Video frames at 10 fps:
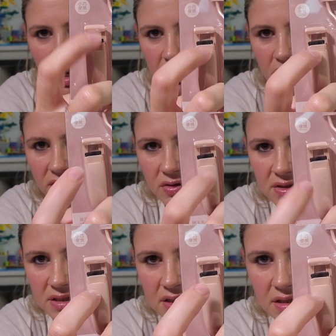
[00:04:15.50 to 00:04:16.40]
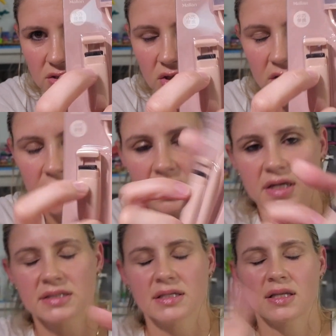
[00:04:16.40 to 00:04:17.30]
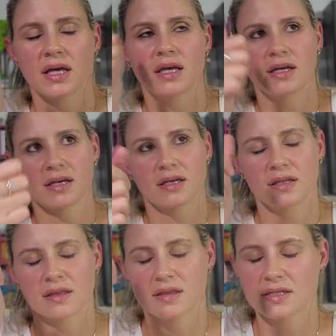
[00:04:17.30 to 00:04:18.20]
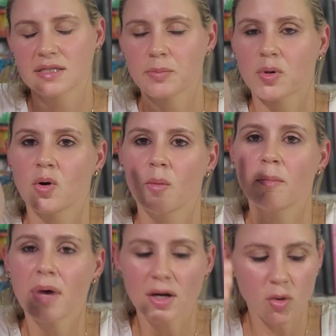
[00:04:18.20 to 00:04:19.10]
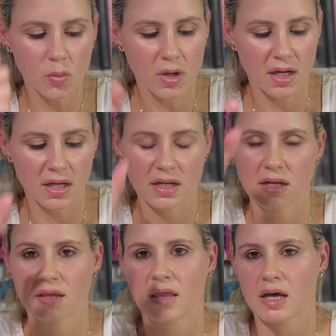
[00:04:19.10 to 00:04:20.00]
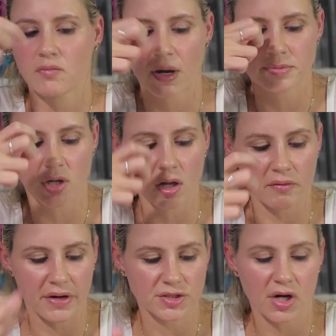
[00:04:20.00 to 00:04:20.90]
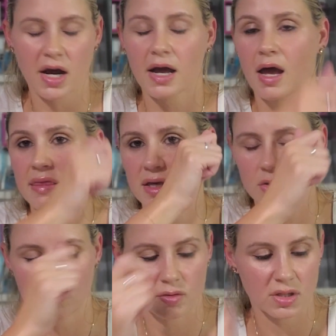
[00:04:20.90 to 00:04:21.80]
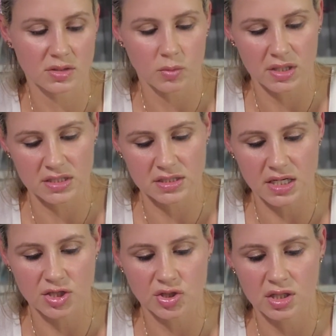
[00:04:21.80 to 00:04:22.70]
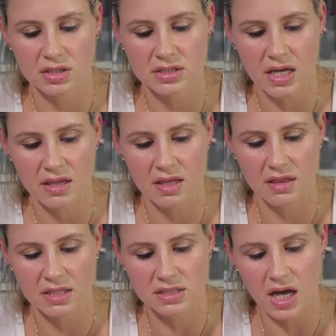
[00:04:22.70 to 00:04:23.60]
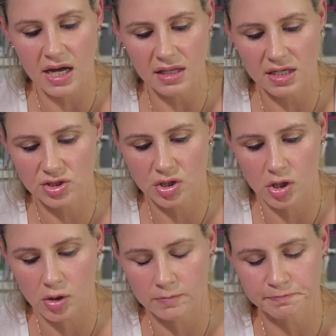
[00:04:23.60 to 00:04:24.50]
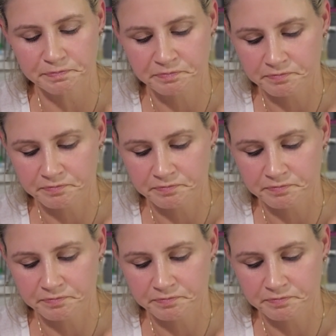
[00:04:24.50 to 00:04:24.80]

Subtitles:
I don't know if you can see, this curler isn't like the typical metal one that wraps all around your eye. I think you do this one in sections. And then this eyelash comb